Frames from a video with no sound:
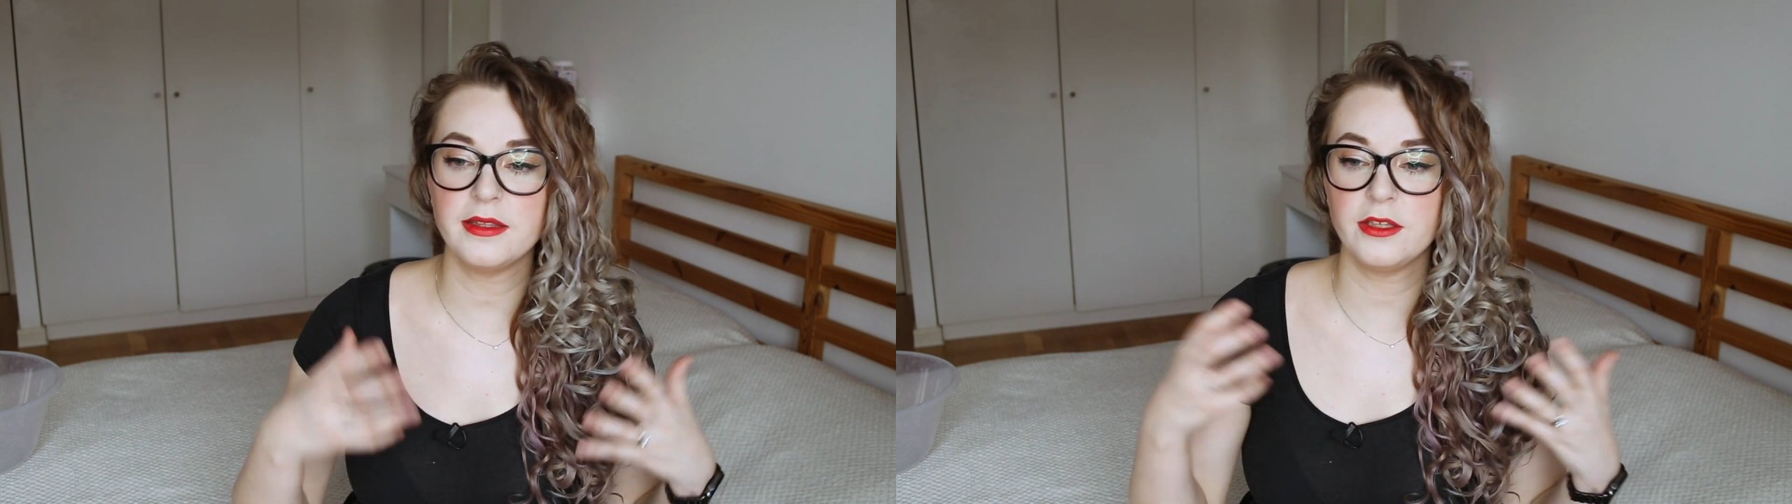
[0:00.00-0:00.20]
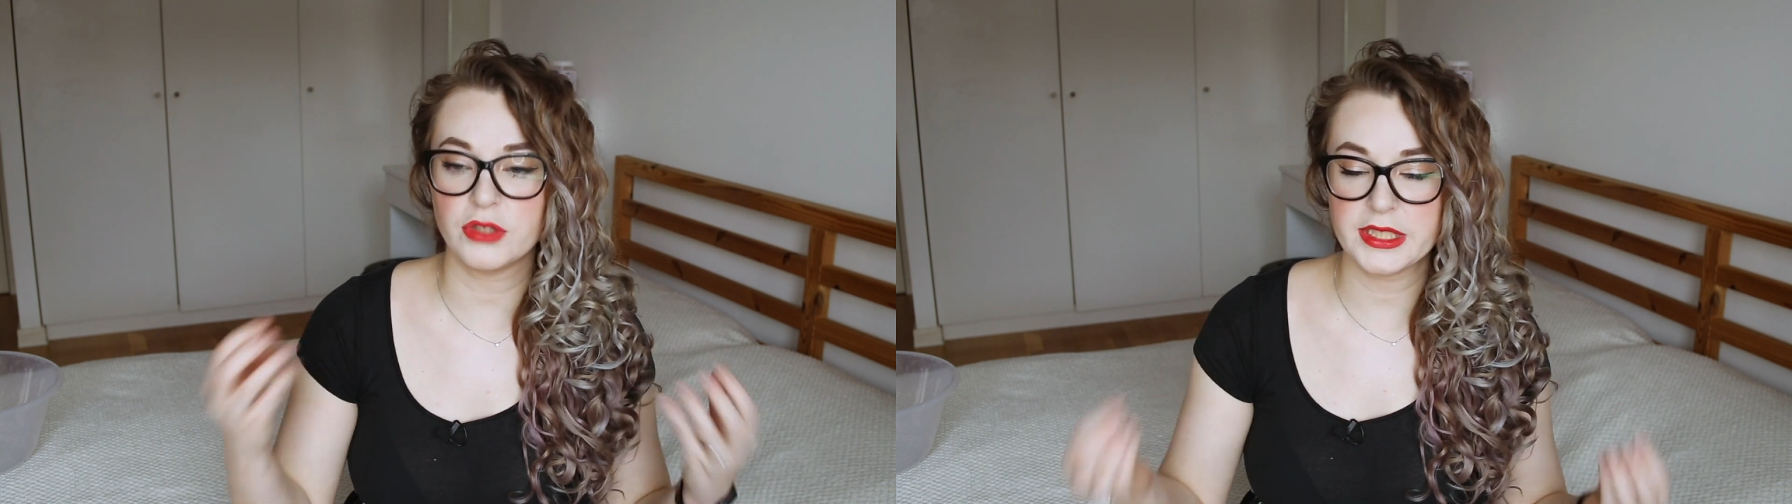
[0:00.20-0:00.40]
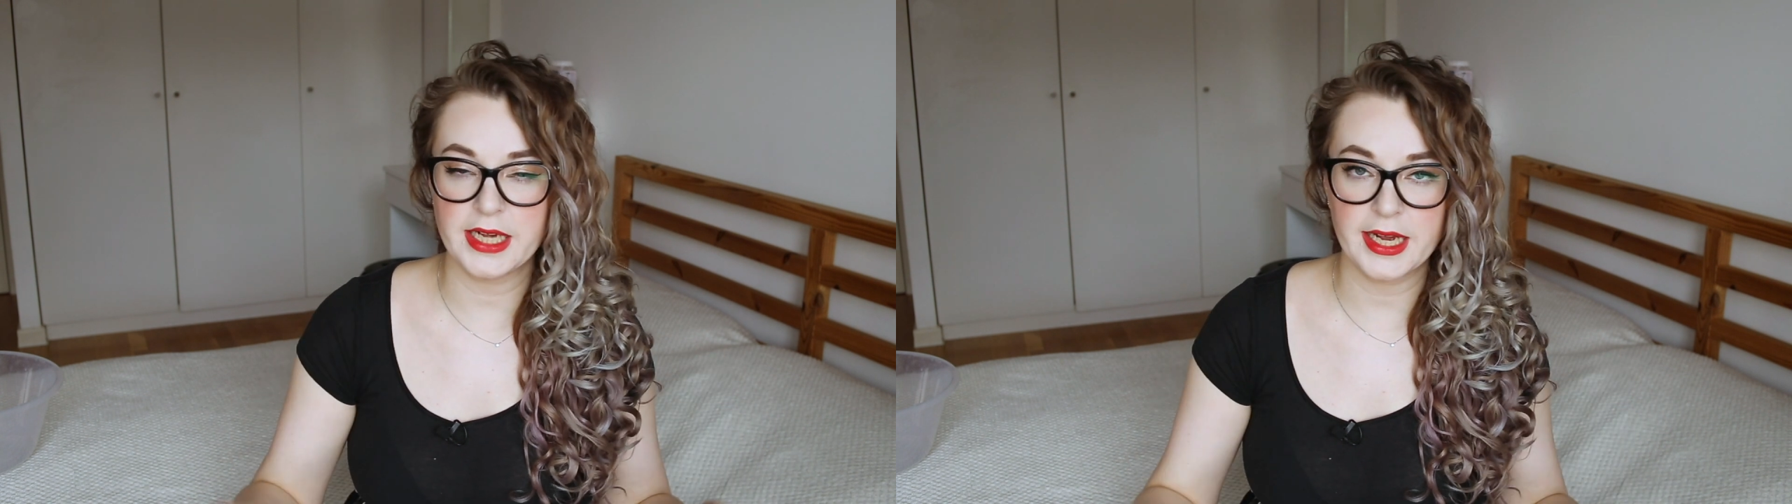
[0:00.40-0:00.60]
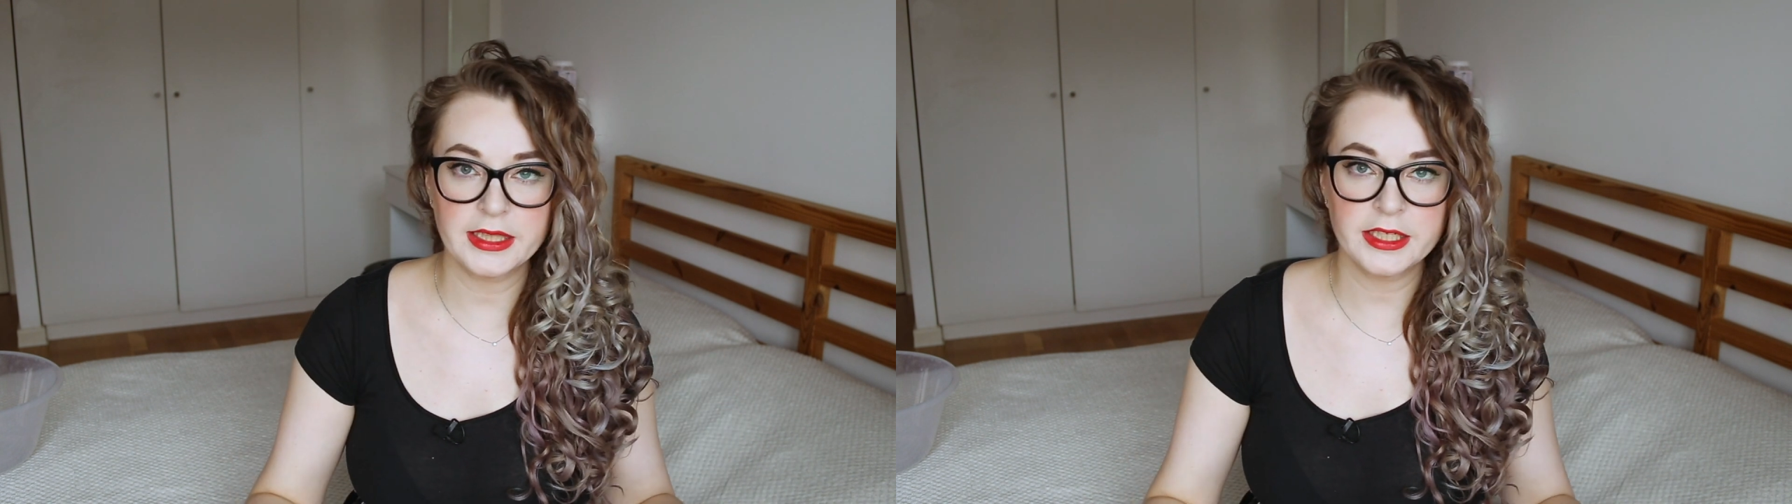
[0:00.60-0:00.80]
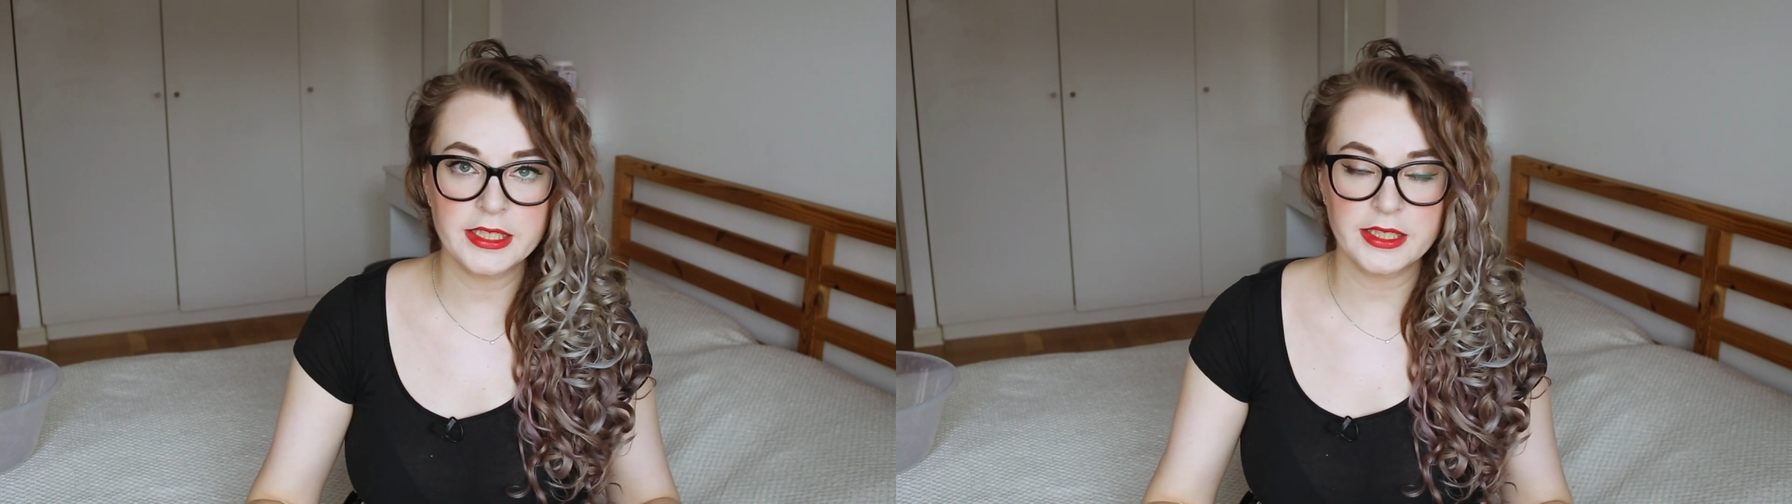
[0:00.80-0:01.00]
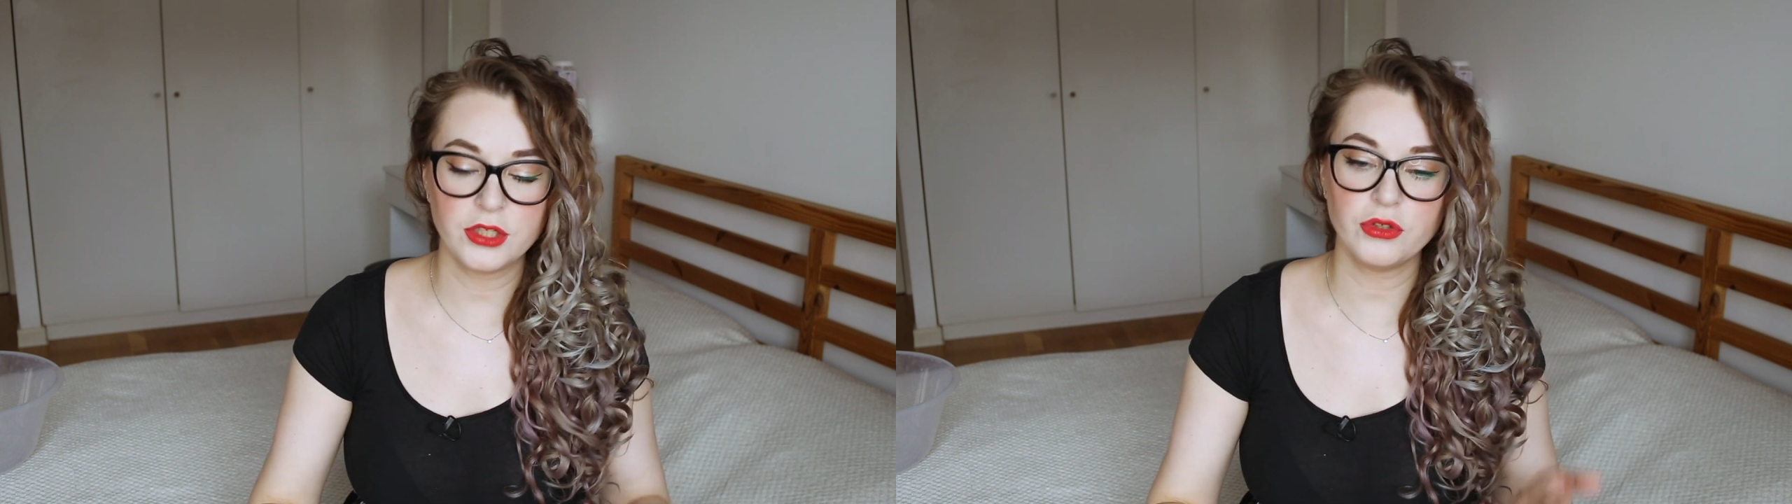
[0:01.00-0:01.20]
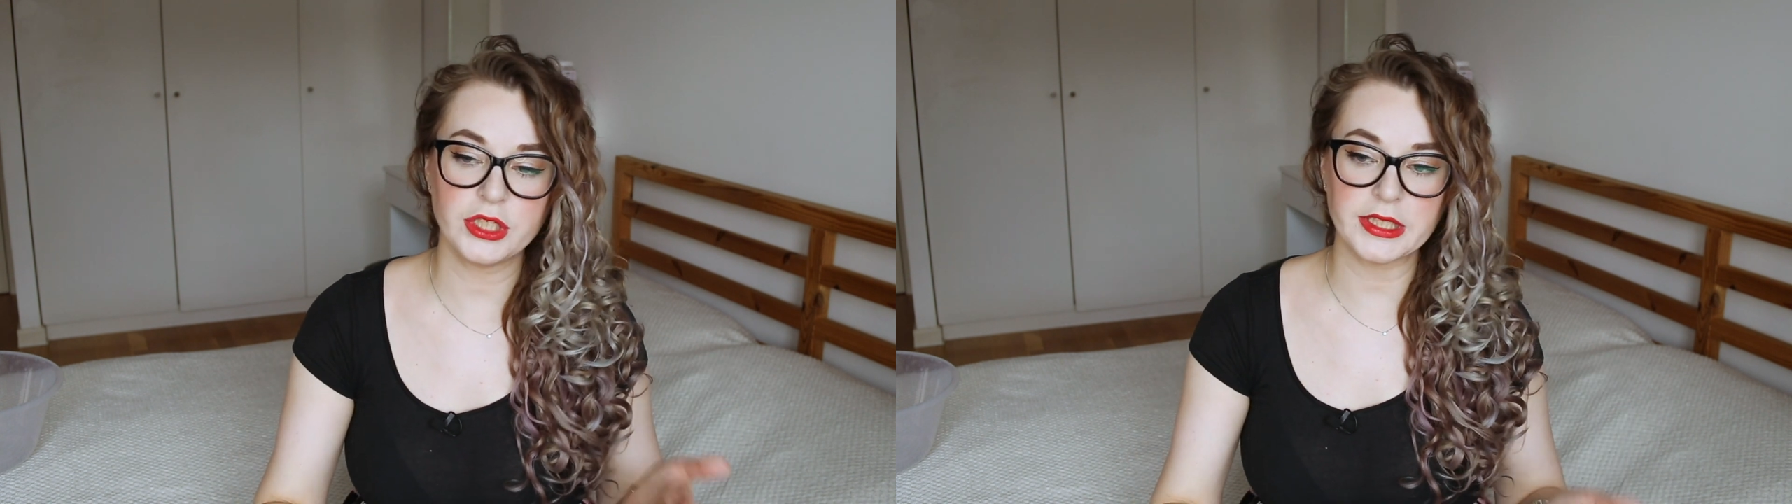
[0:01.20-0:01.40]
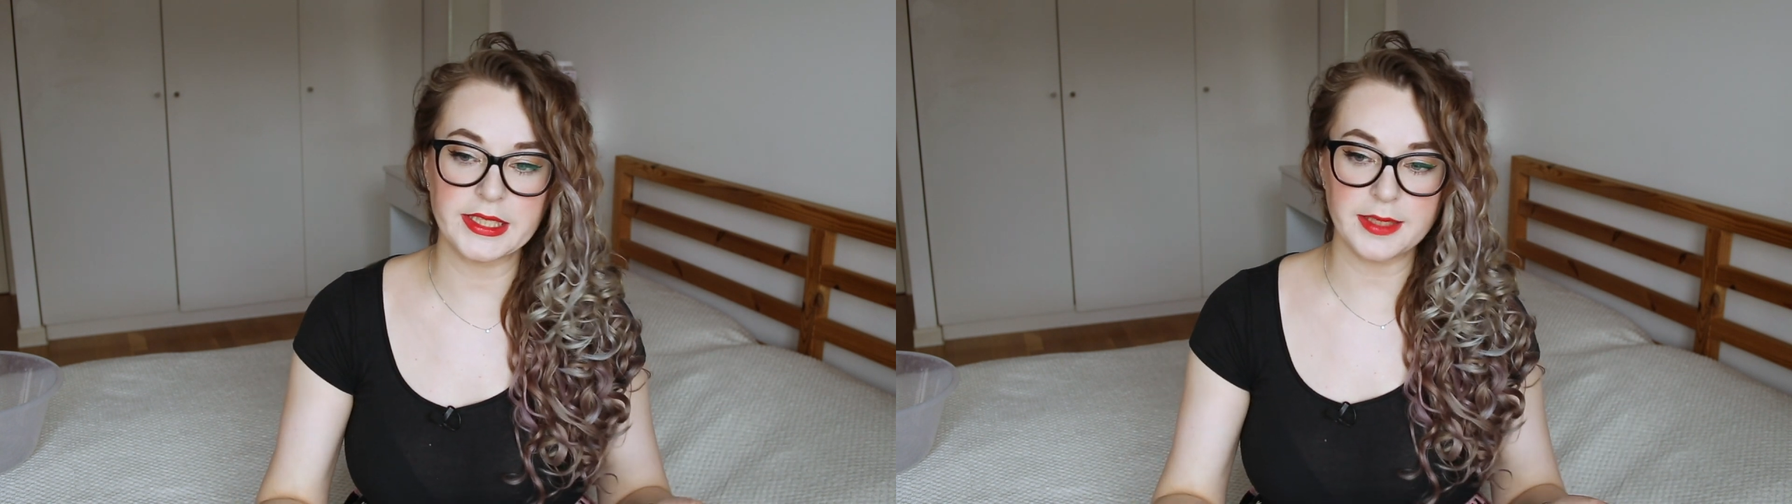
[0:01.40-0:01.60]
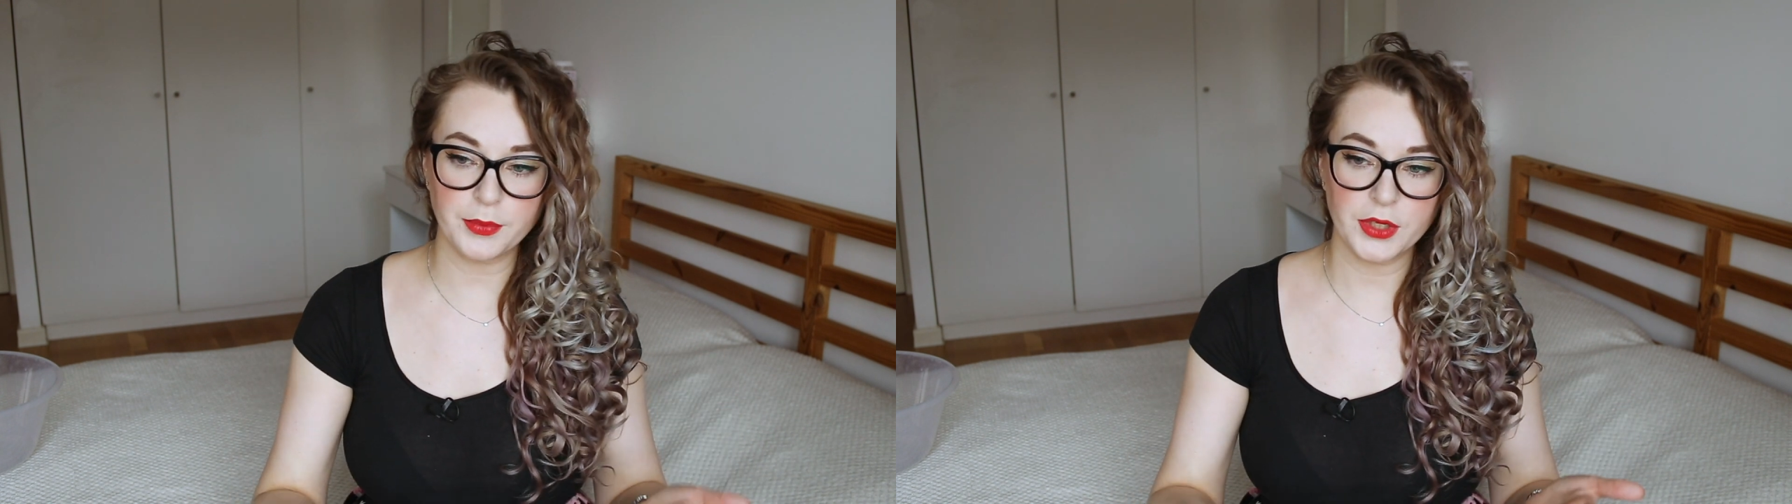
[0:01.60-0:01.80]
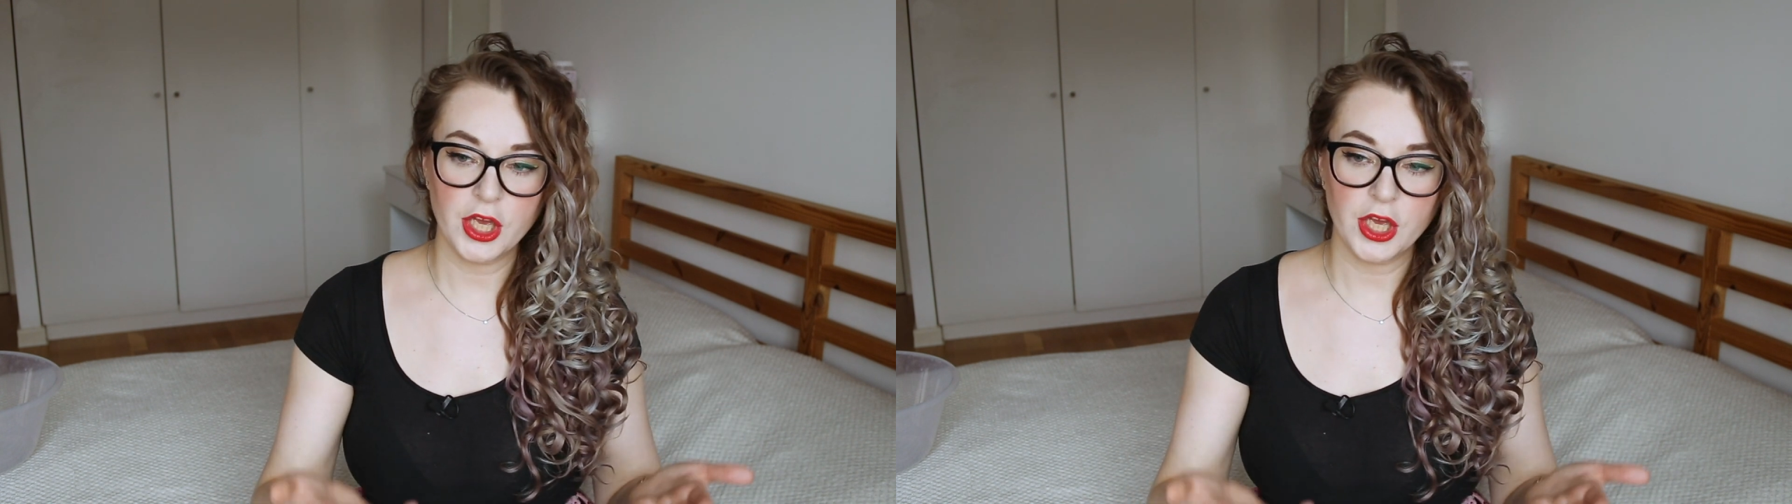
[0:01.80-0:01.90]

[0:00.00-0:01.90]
your stylers, you just dip